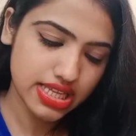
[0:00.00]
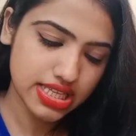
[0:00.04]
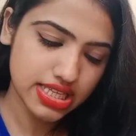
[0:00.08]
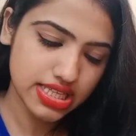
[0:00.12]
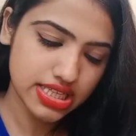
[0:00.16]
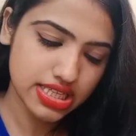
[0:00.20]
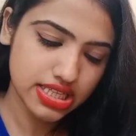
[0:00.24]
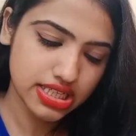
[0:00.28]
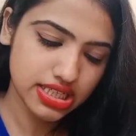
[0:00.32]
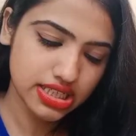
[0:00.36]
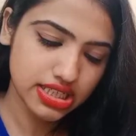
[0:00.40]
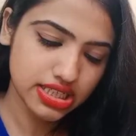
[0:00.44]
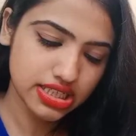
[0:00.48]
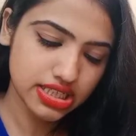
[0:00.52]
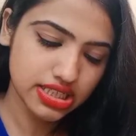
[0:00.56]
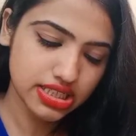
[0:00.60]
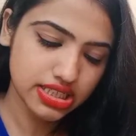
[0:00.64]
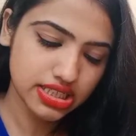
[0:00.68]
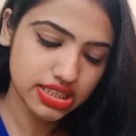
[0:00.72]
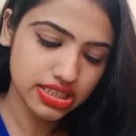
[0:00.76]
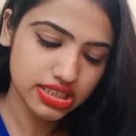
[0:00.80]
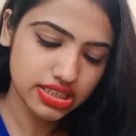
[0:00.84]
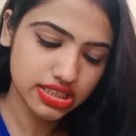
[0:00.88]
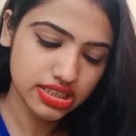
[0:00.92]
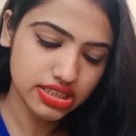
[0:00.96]

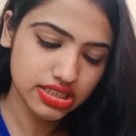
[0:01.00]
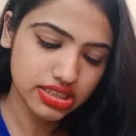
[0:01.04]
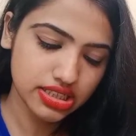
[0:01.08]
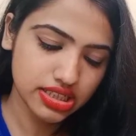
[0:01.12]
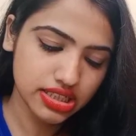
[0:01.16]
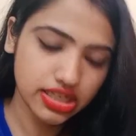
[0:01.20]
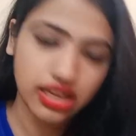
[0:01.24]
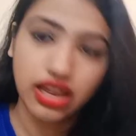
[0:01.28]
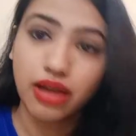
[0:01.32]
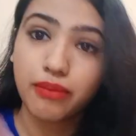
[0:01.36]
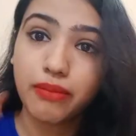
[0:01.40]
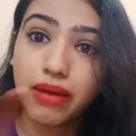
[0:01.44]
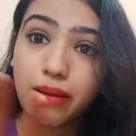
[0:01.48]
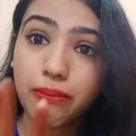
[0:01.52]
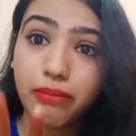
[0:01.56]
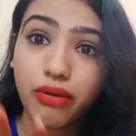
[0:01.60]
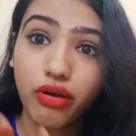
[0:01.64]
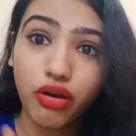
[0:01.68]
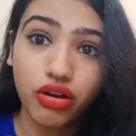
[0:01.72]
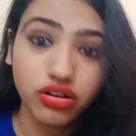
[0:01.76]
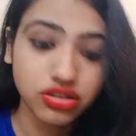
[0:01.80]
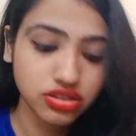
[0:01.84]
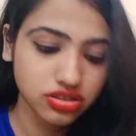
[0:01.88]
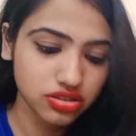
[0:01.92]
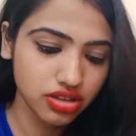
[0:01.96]
near my
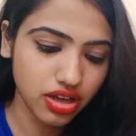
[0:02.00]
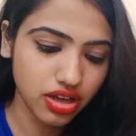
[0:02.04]
box.